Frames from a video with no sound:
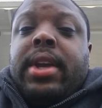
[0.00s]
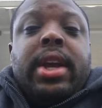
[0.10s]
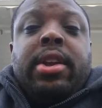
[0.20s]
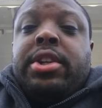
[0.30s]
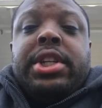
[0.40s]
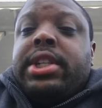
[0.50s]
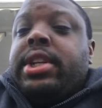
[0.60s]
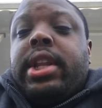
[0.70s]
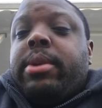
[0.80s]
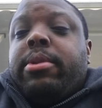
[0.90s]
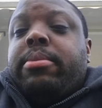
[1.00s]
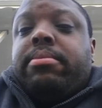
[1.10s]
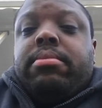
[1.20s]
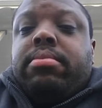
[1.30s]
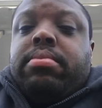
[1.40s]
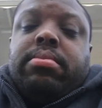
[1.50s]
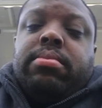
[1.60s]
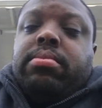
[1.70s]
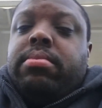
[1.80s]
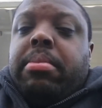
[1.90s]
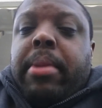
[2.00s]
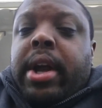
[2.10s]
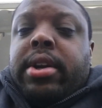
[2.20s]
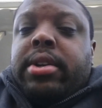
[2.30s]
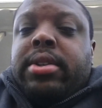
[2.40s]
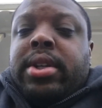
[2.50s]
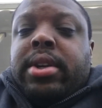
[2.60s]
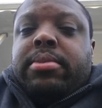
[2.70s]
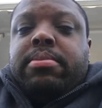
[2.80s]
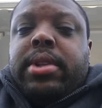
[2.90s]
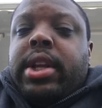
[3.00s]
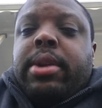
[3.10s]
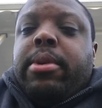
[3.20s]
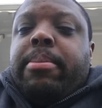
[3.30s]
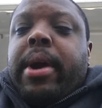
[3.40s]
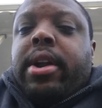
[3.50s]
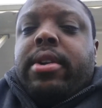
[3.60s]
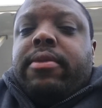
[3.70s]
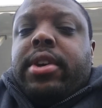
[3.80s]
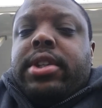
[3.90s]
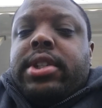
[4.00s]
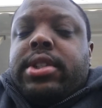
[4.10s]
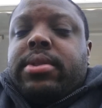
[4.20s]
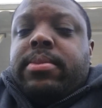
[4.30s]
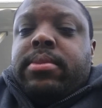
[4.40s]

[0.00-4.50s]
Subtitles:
Energy is nothing but matter convergence.